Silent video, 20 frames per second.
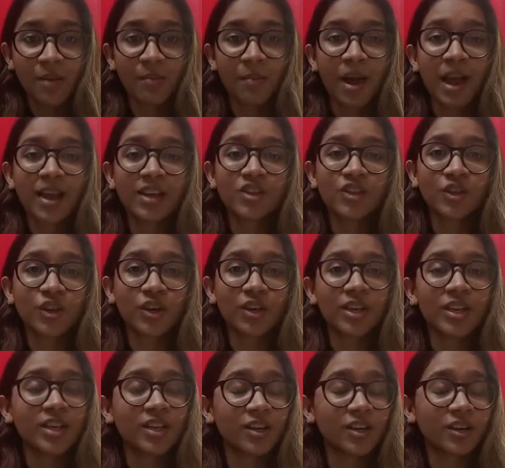My
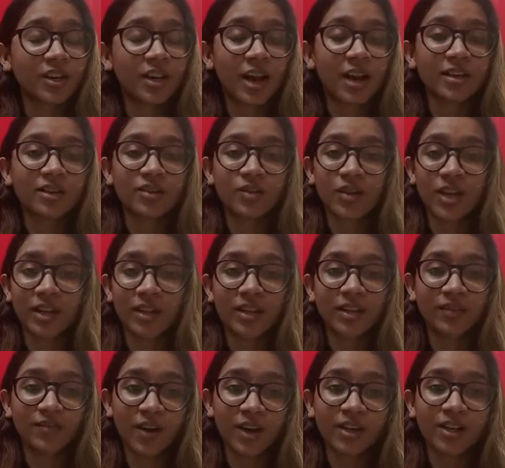journey here at
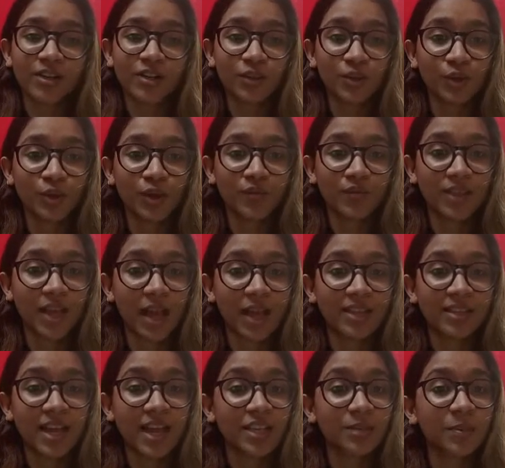Sunandan Devatia School of
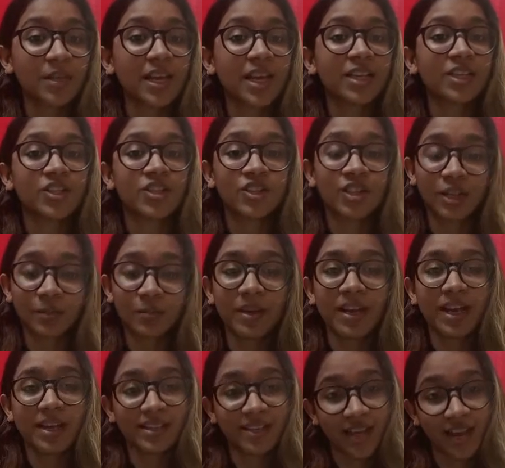Science has been
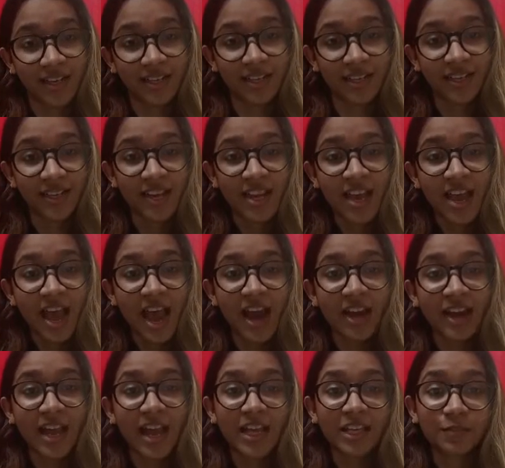extremely exciting,
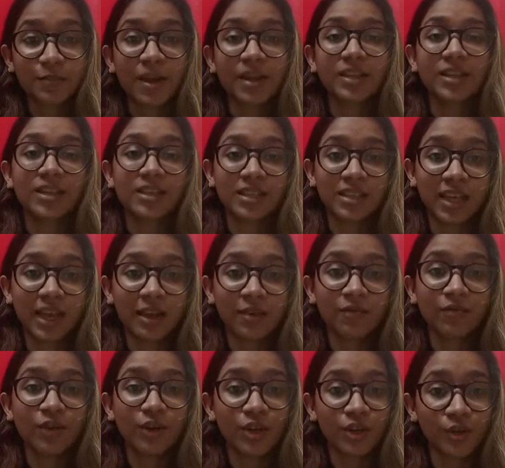and I expect the
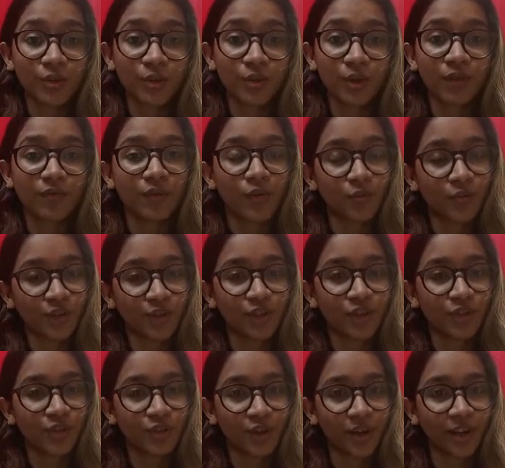same for you if you wish
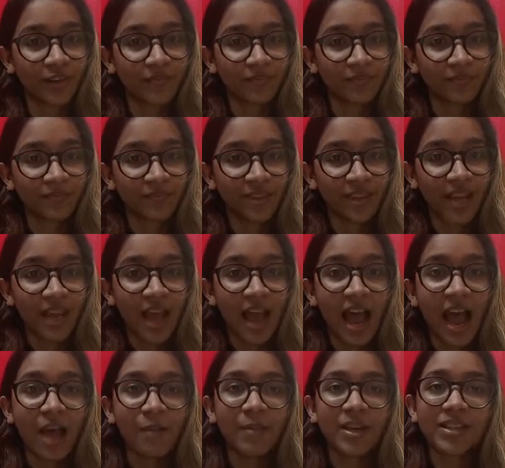to join.
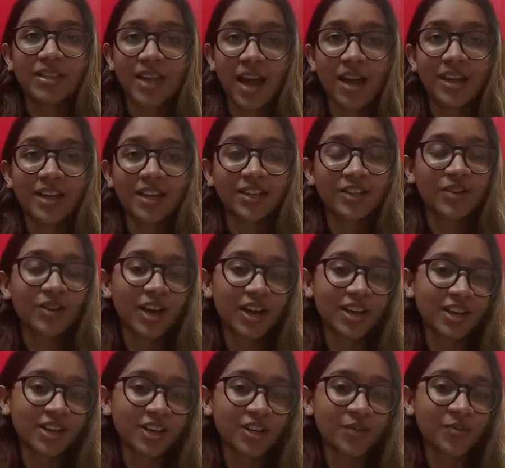I am excited to
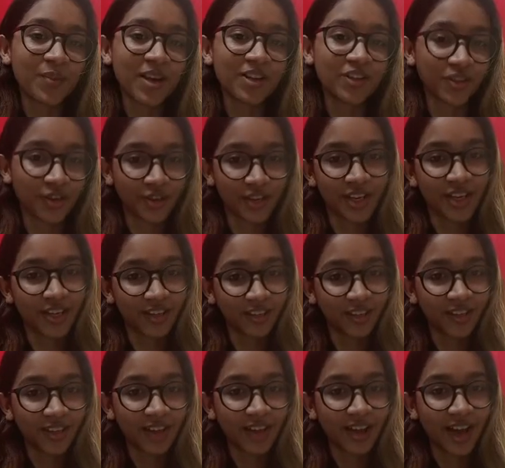continue my journey
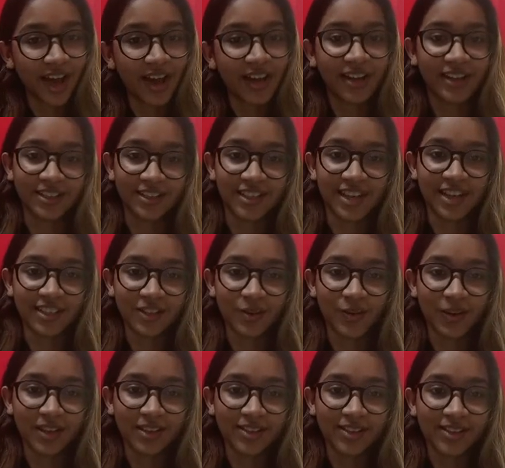here at
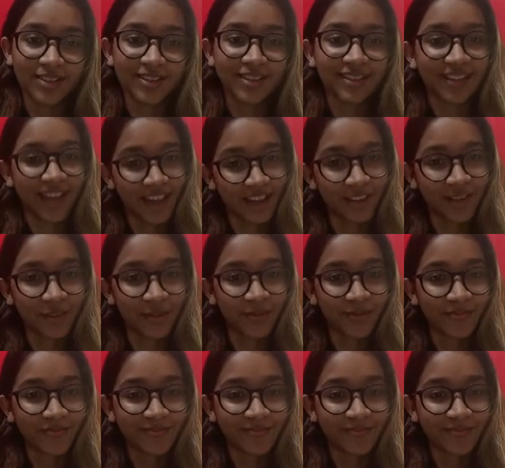SDSOS. Thank you.